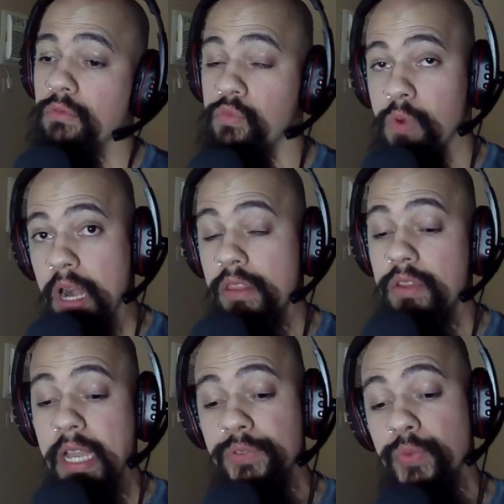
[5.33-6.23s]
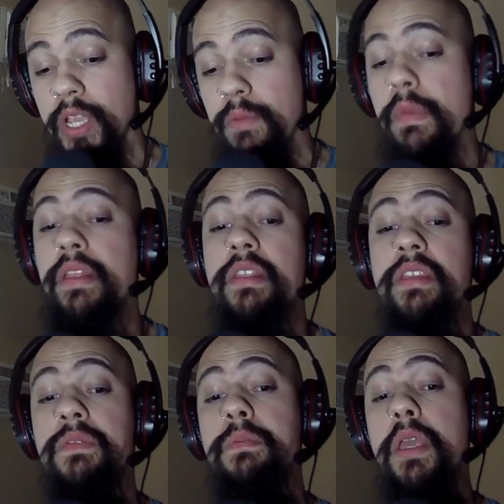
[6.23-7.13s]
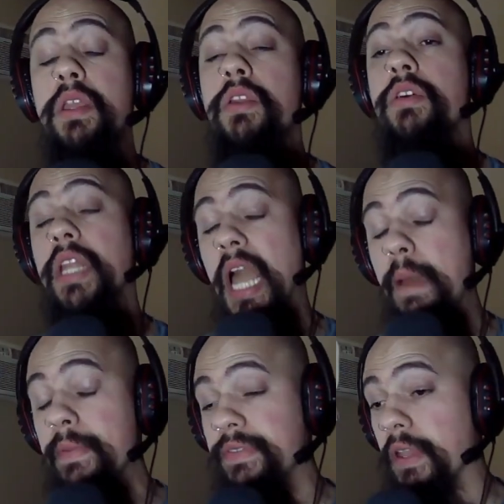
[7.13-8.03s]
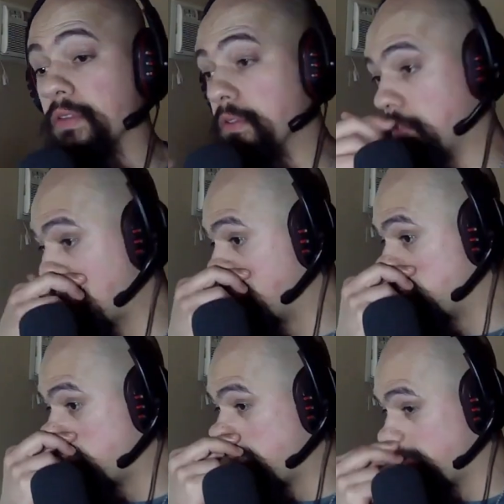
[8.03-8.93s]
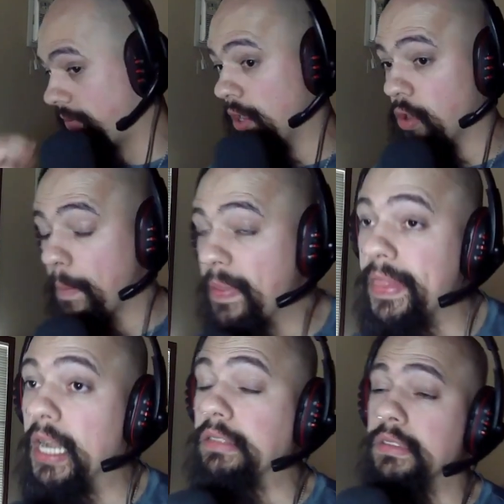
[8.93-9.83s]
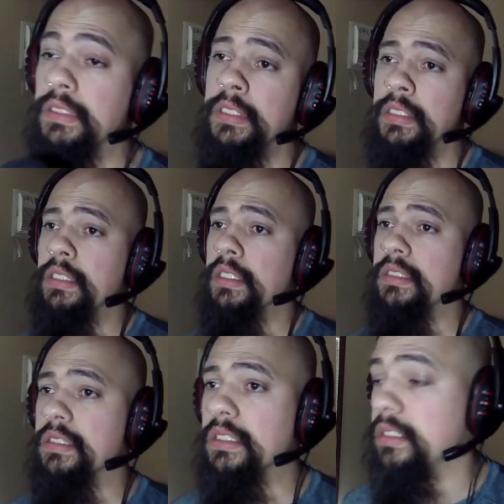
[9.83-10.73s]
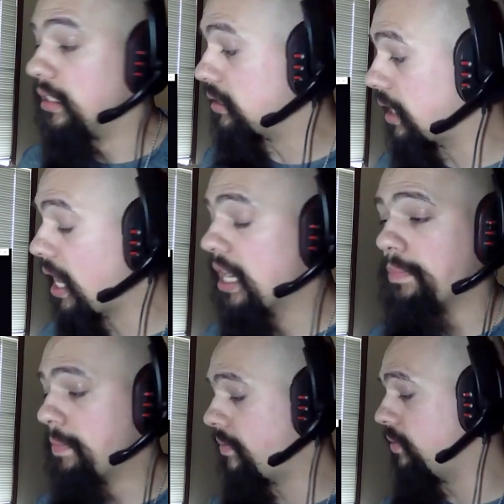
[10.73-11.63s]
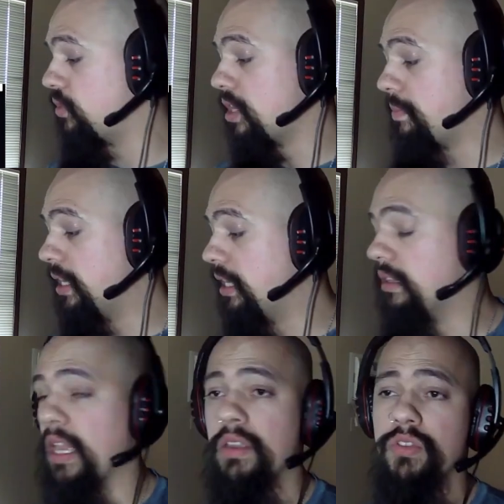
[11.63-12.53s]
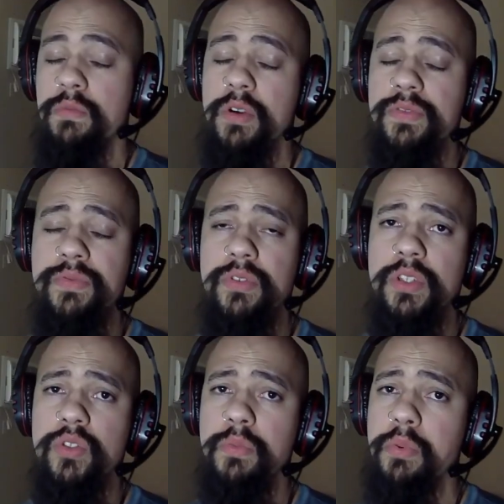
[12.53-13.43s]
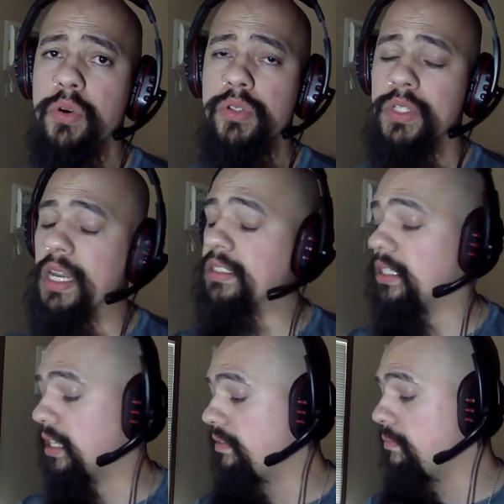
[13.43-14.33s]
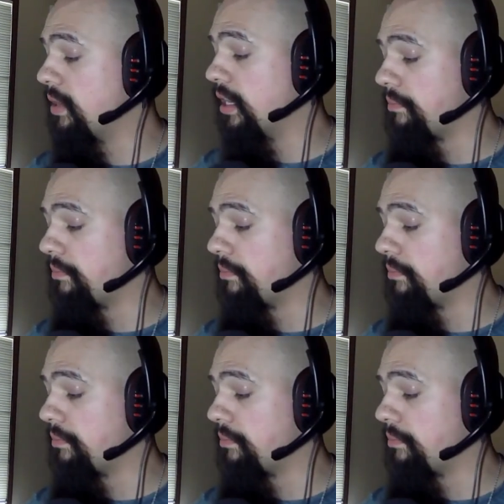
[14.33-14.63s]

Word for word: One of you guys recommended this video in the comment section, so I just wanted to follow up on that. Since there's a lot of people from Germany, thank you so much for the support you guys have given me.